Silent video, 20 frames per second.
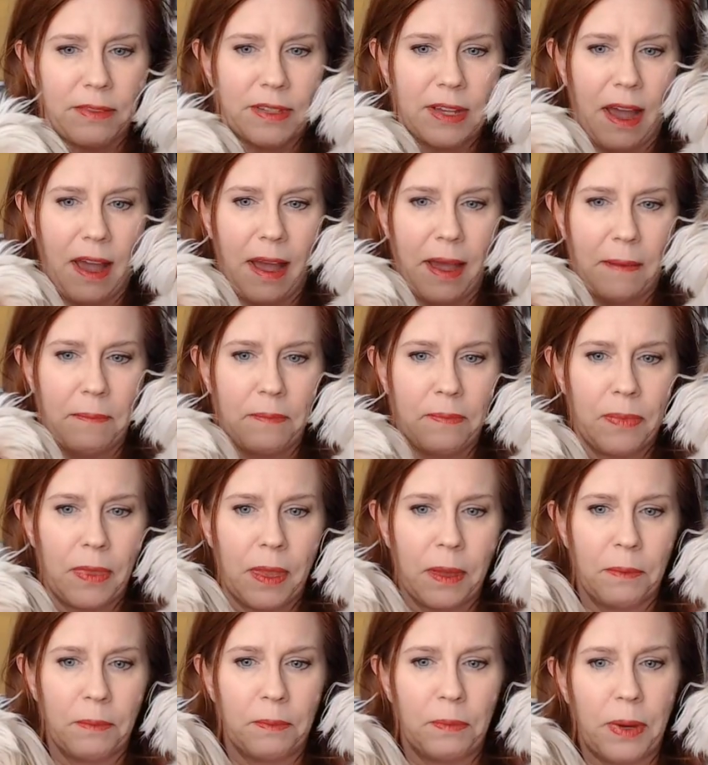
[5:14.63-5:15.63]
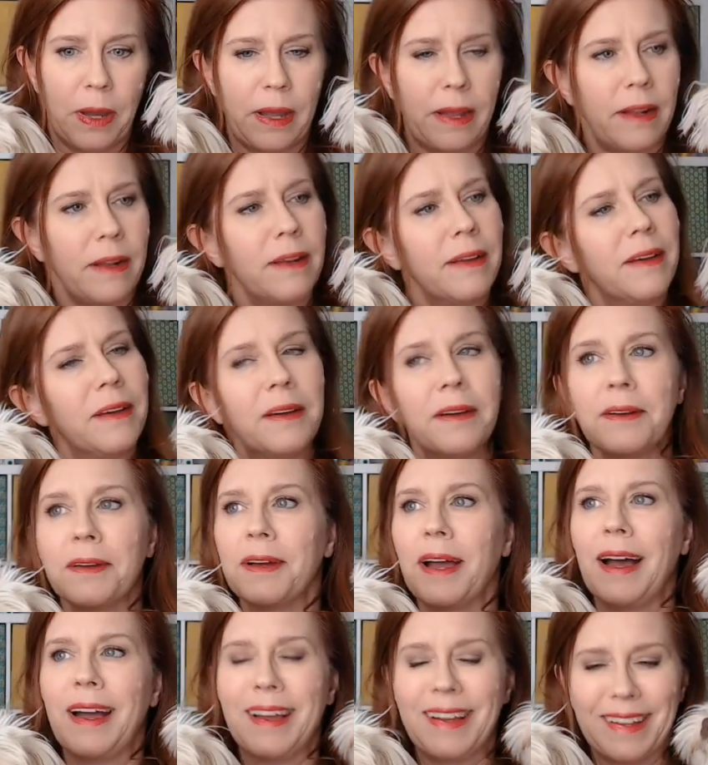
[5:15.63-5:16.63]
time, but
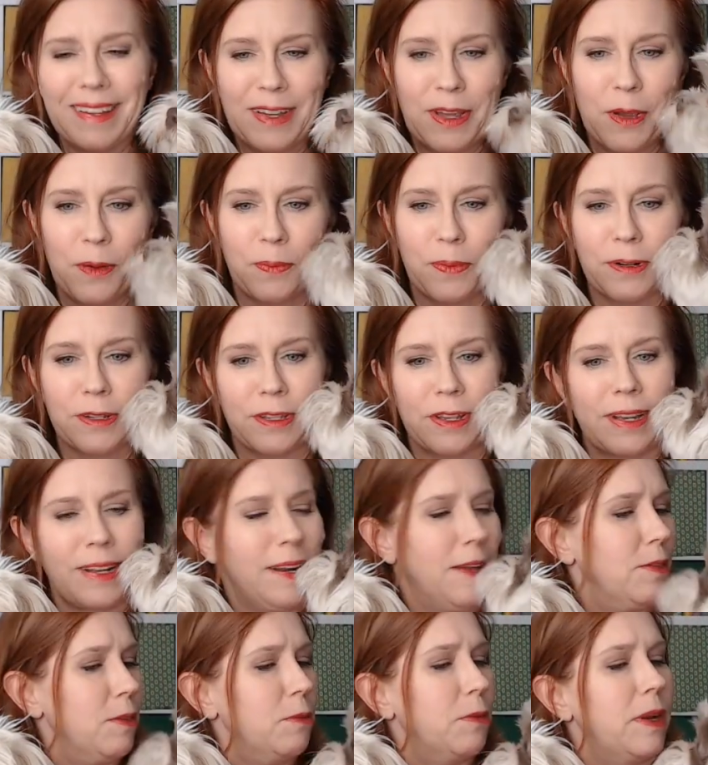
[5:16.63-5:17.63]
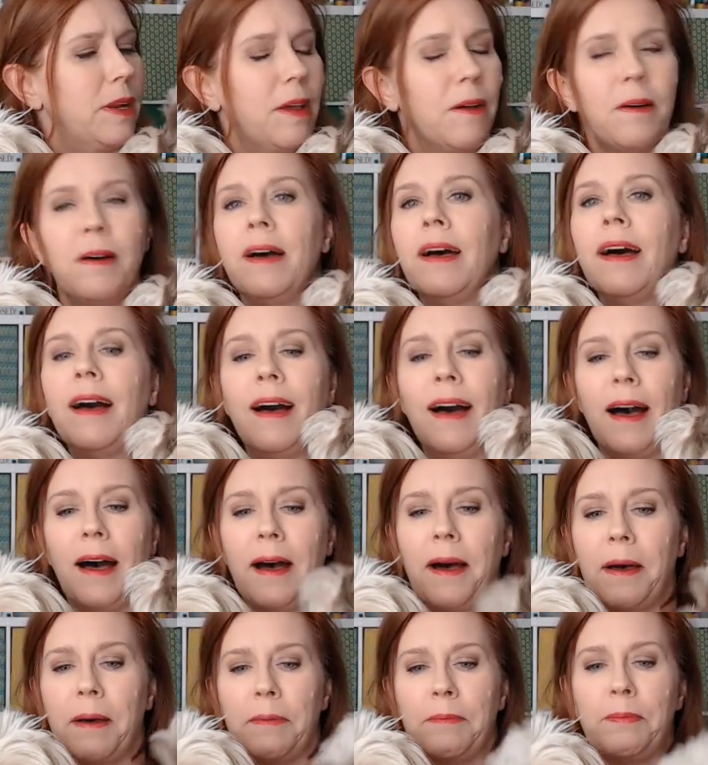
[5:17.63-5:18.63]
uh, Cooper's looking out the window.
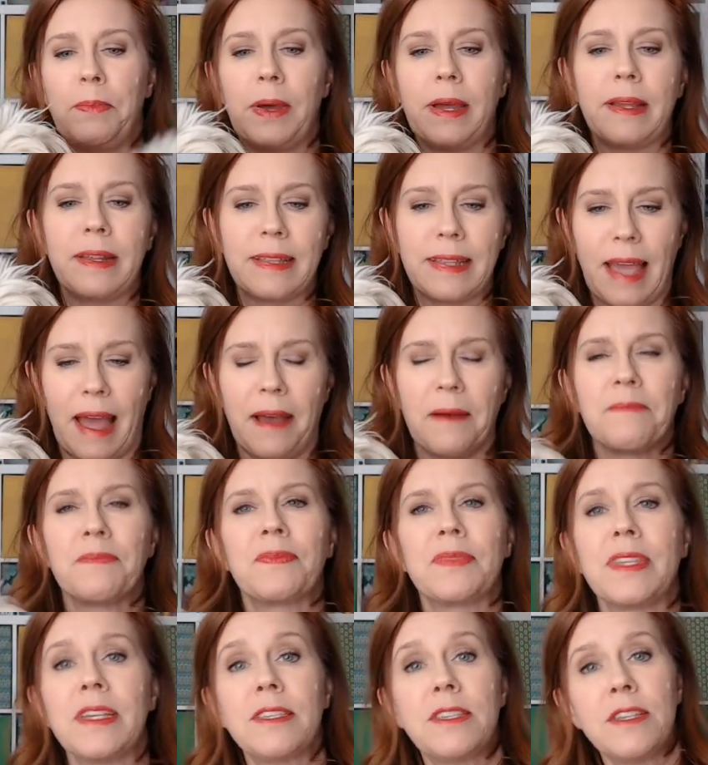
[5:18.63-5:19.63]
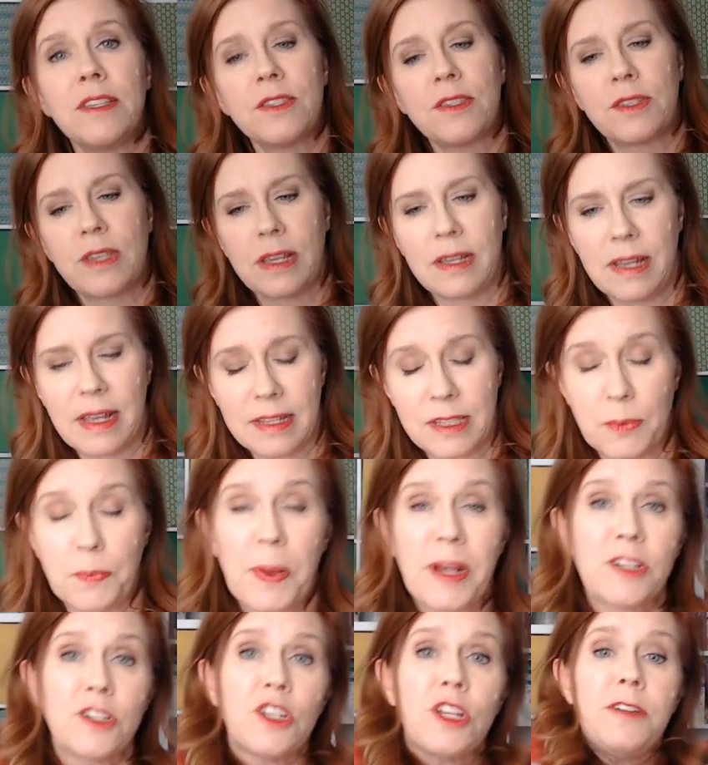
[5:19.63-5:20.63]
Um, but yeah, this is
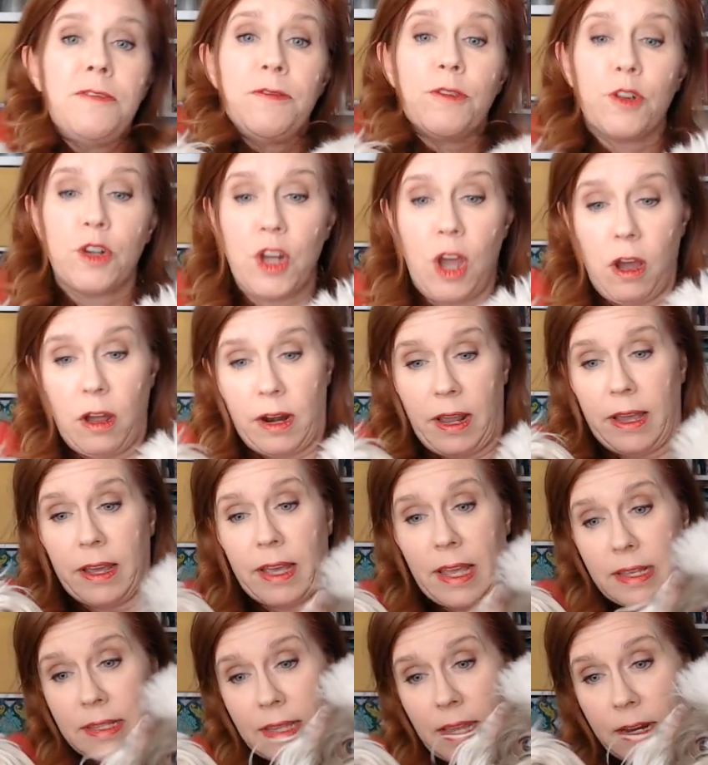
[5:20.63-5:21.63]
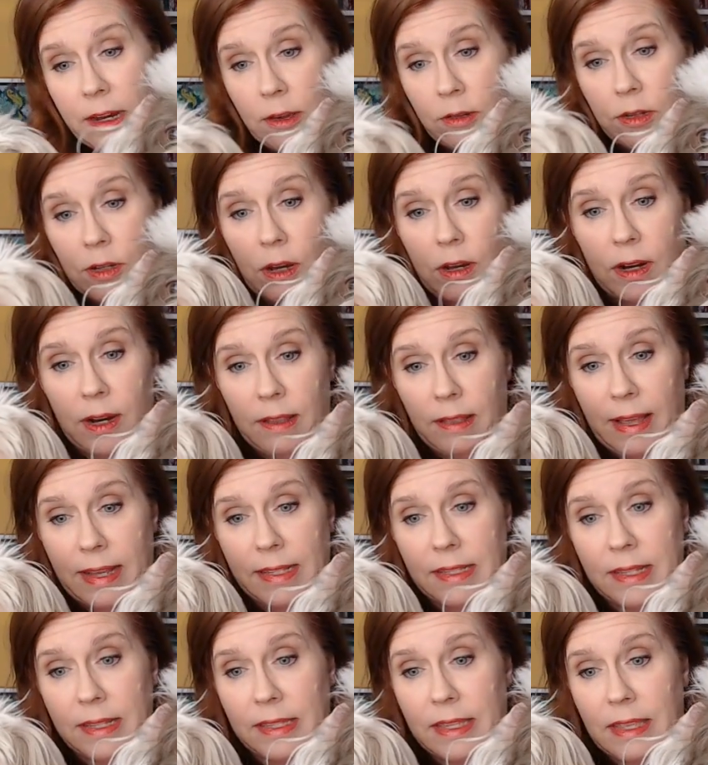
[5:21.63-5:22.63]
especially for Donna because I know Donna
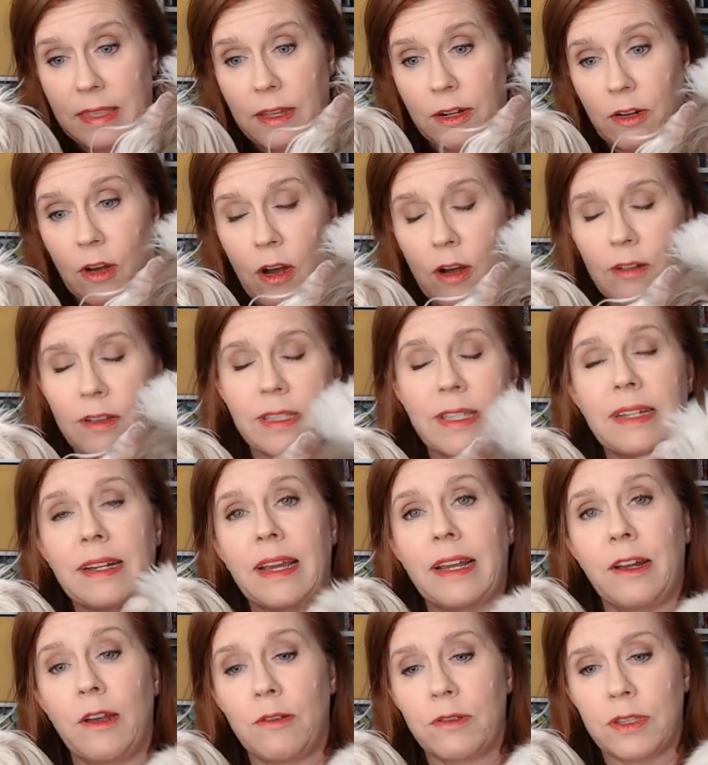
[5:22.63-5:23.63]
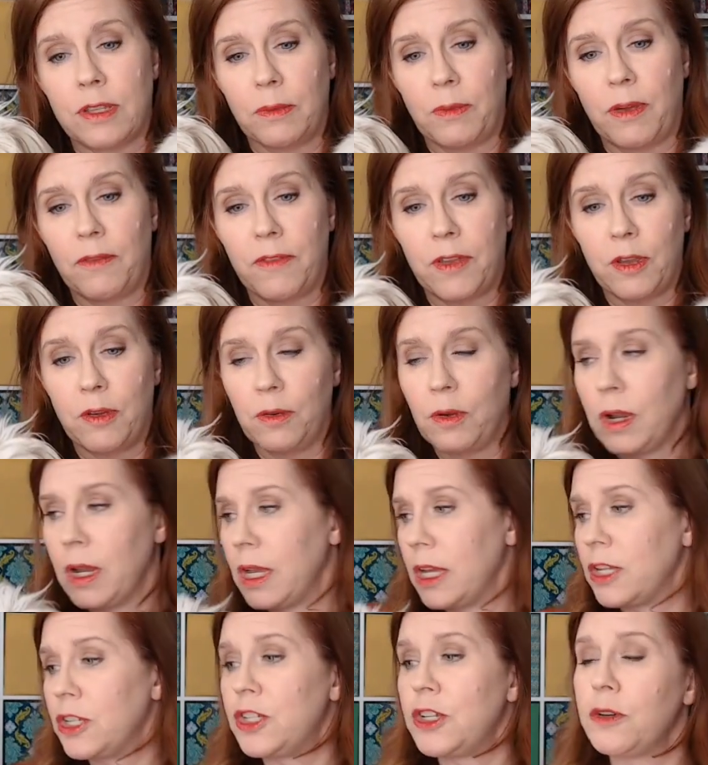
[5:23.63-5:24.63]
likes to see the dogs, and I know some of you
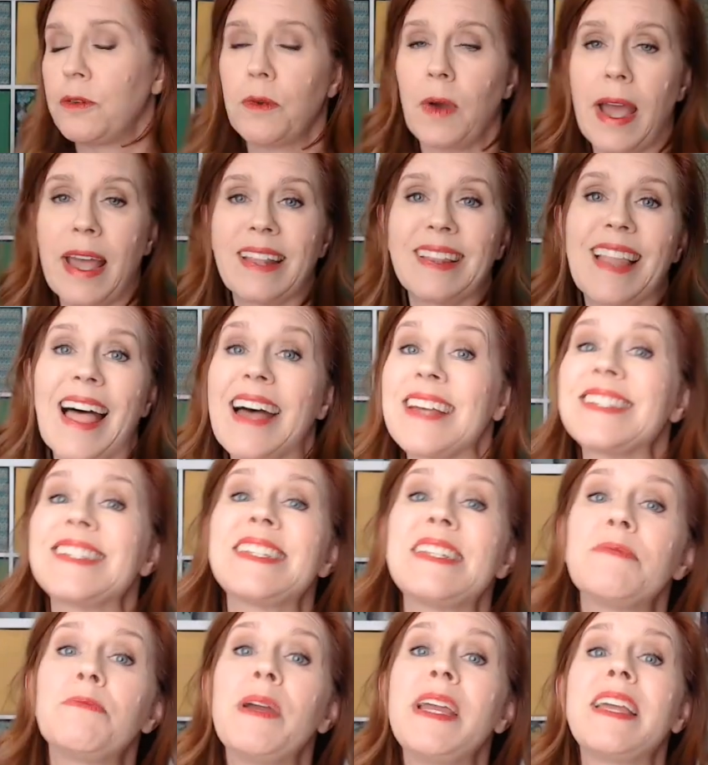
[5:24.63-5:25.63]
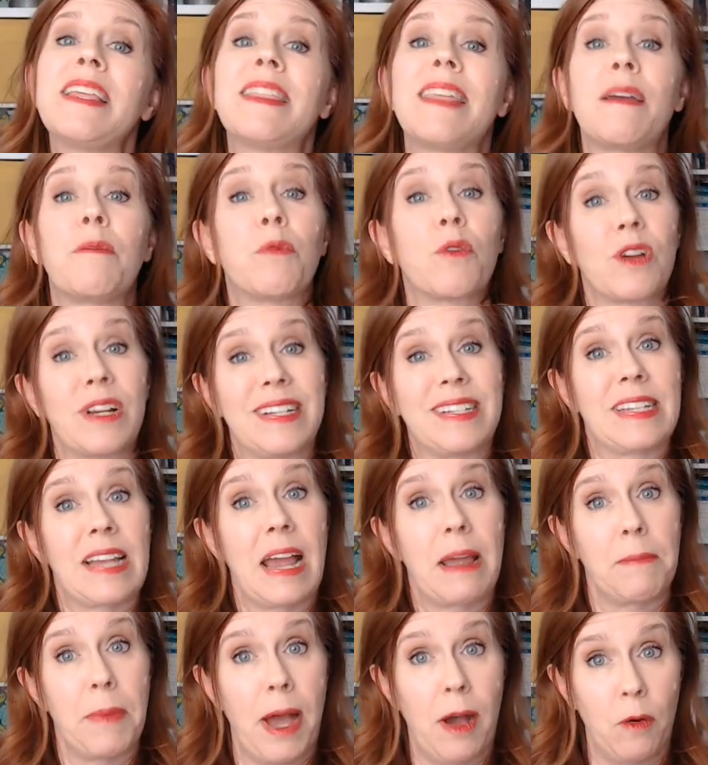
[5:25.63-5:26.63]
do. And last week they were in
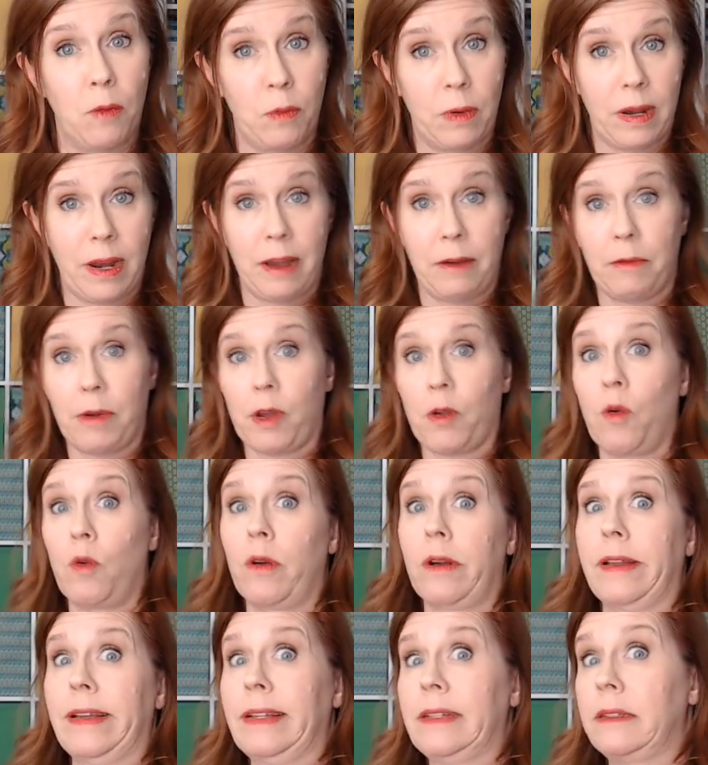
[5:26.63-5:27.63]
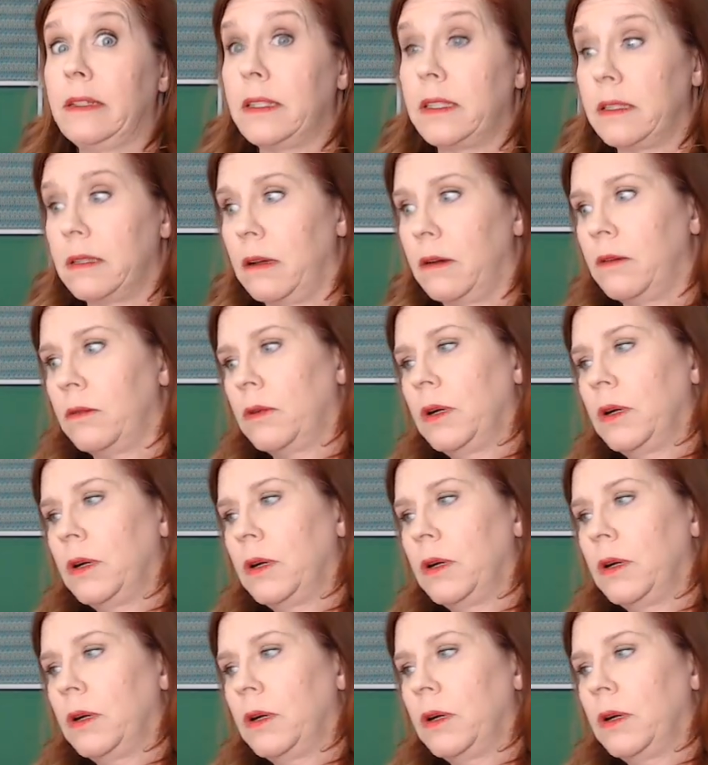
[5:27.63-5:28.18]
timeout when I recorded, so